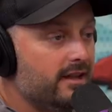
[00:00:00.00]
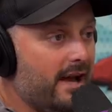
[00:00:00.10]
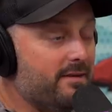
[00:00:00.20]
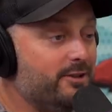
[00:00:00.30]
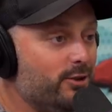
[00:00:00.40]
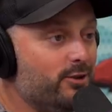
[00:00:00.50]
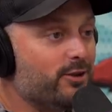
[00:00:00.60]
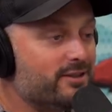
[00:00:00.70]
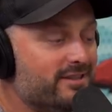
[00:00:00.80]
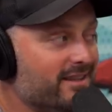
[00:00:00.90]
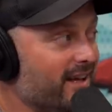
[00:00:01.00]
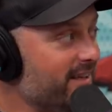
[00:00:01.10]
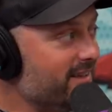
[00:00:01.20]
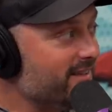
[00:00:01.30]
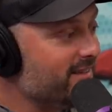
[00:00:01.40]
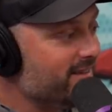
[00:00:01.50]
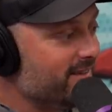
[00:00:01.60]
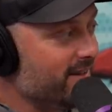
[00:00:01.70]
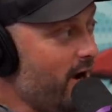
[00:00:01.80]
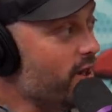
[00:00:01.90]
I mean, dude, there's like
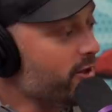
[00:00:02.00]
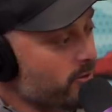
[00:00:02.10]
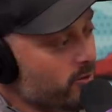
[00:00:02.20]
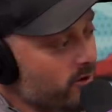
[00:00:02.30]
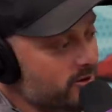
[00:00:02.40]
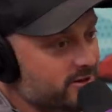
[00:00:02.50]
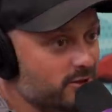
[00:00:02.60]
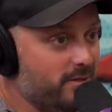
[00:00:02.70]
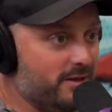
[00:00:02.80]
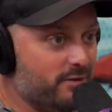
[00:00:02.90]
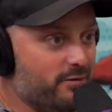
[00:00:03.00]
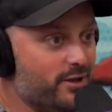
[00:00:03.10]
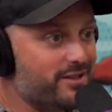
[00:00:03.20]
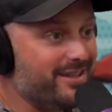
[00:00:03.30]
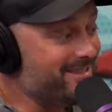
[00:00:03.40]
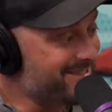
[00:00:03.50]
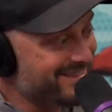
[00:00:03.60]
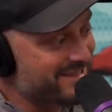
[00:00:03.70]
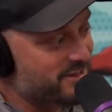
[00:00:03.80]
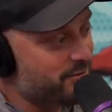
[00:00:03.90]
Hollywood always talks about diversity. This is the
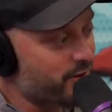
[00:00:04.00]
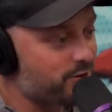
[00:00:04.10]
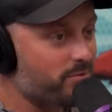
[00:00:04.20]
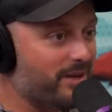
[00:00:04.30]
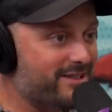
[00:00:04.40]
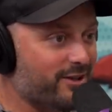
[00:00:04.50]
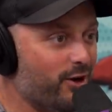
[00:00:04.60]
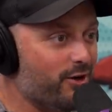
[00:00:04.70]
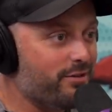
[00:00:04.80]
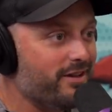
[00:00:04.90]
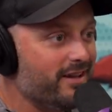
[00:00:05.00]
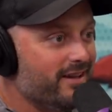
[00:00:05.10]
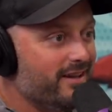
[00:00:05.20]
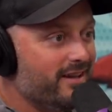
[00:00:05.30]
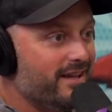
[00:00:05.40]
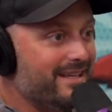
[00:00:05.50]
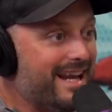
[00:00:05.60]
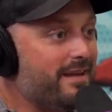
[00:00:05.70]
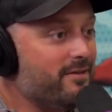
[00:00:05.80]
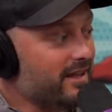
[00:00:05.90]
least diverse place on earth.
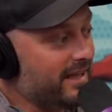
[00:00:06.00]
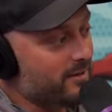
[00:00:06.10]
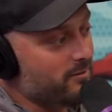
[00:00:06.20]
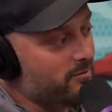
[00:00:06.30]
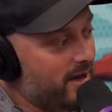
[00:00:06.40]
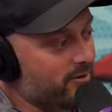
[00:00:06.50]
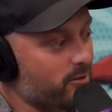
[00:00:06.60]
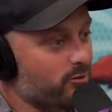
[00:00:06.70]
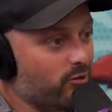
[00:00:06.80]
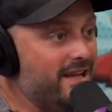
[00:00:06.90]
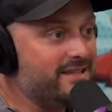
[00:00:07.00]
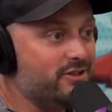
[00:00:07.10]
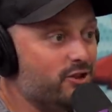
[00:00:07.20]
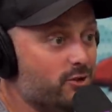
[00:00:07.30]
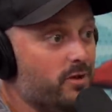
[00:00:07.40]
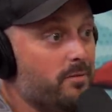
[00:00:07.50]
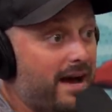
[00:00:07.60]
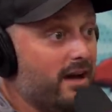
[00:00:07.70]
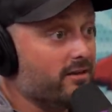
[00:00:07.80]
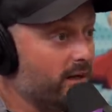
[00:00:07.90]
Not even like about with race, just with
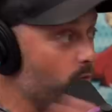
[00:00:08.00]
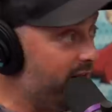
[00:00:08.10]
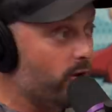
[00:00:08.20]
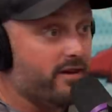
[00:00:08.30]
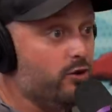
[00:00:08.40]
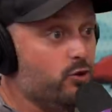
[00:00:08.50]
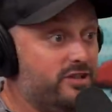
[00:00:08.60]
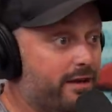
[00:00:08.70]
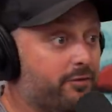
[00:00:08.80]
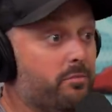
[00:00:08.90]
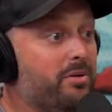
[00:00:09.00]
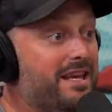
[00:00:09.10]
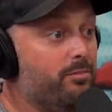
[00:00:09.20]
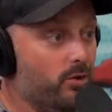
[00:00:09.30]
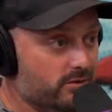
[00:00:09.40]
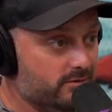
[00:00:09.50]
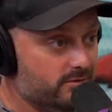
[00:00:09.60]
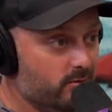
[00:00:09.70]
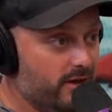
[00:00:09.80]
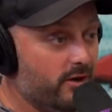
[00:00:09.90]
about like we don't even use different people.
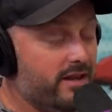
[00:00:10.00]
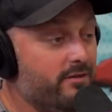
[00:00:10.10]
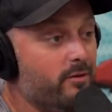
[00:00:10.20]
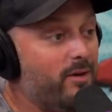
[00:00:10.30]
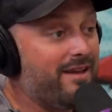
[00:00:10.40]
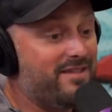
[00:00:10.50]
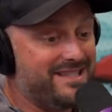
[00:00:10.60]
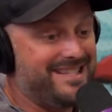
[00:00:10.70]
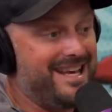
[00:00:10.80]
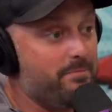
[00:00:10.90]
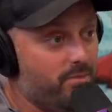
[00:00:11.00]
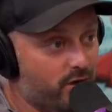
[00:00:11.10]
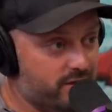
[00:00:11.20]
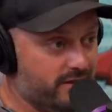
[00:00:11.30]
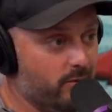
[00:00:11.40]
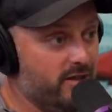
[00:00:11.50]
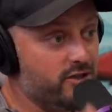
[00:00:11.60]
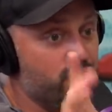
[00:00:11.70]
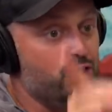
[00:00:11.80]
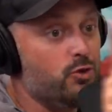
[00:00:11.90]
Yeah. We have the same person that we
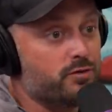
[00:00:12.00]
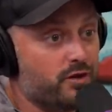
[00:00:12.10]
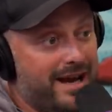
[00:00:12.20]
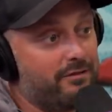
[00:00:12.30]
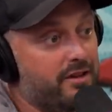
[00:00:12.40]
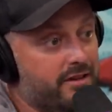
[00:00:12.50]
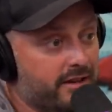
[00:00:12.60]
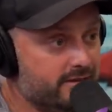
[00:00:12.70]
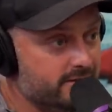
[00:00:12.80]
just use for everything.